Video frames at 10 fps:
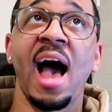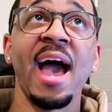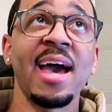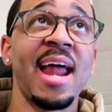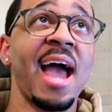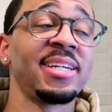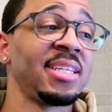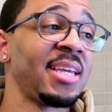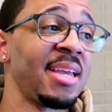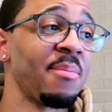had
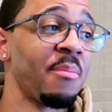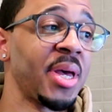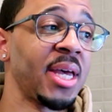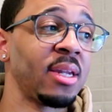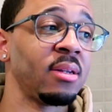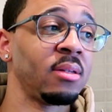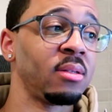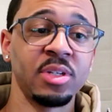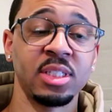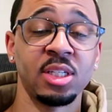actually been,
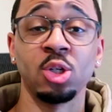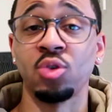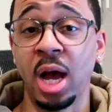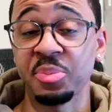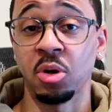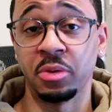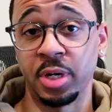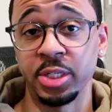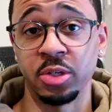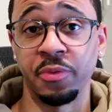ever since it dropped on
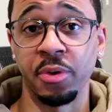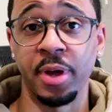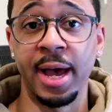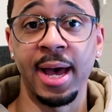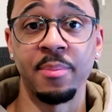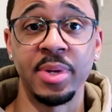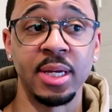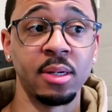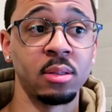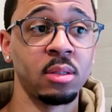Crunchyroll, I had
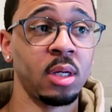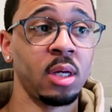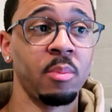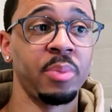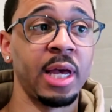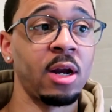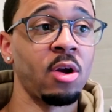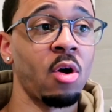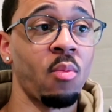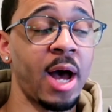been
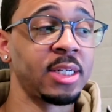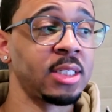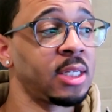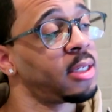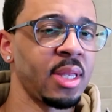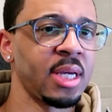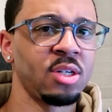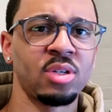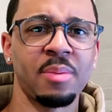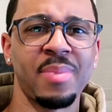planning on watching it. I think
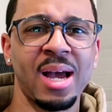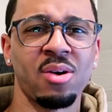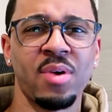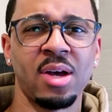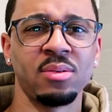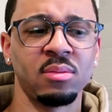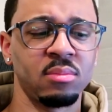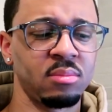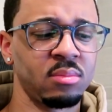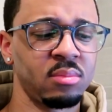it dropped back
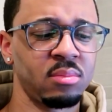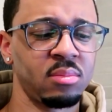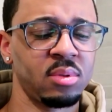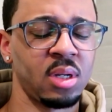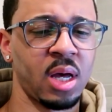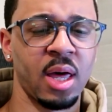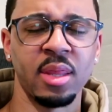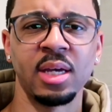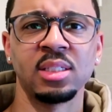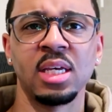around
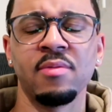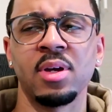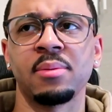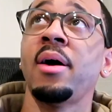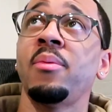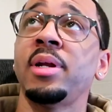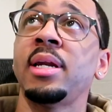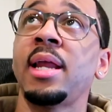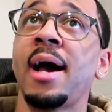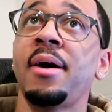Thanksgiving. I
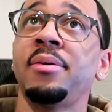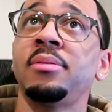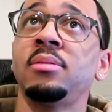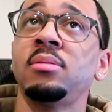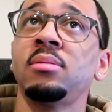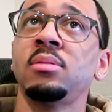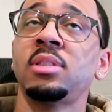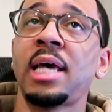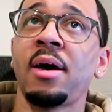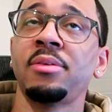went down
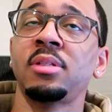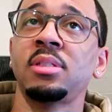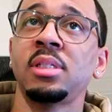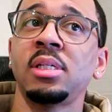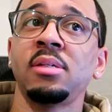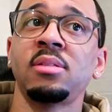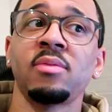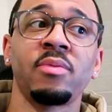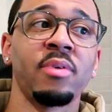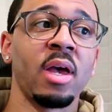south to see
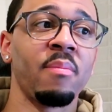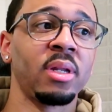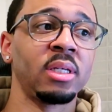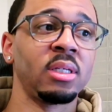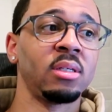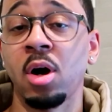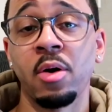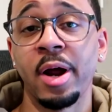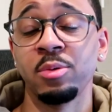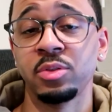some family.
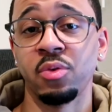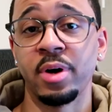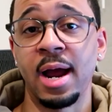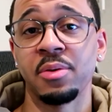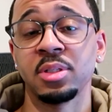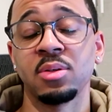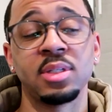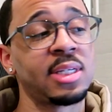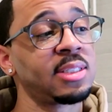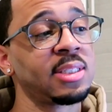Car ride was 4 hours, so
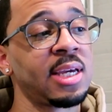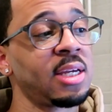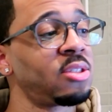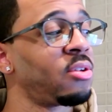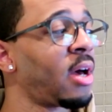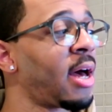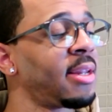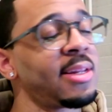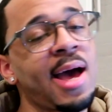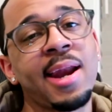just in case,
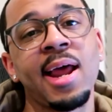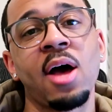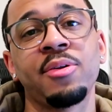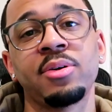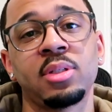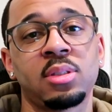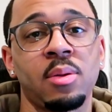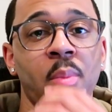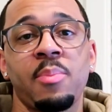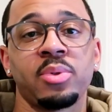I downloaded
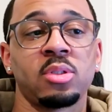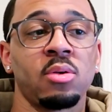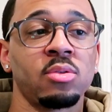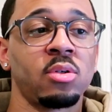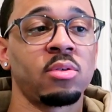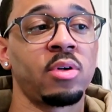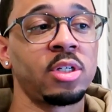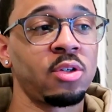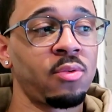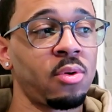some episodes on
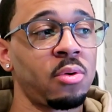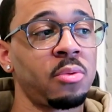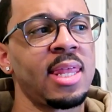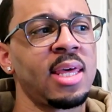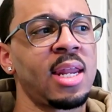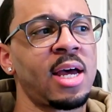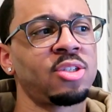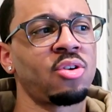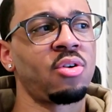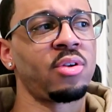Crunchyroll, and then I
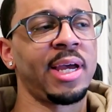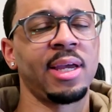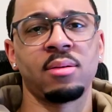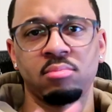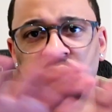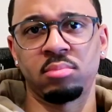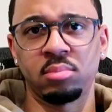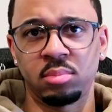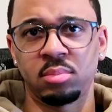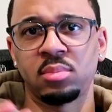saw, like,
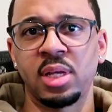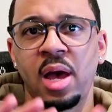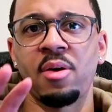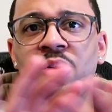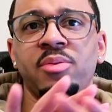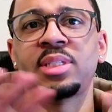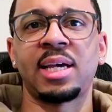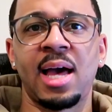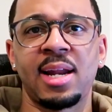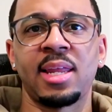I don't know, it was
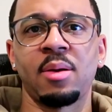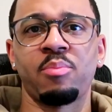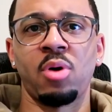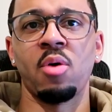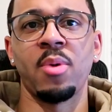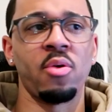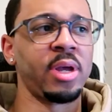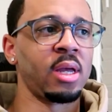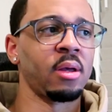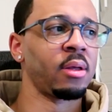like kind of like
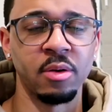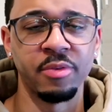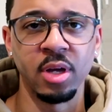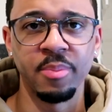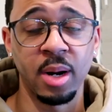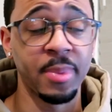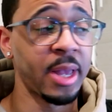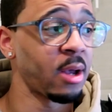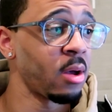promoing the film, and I'm like,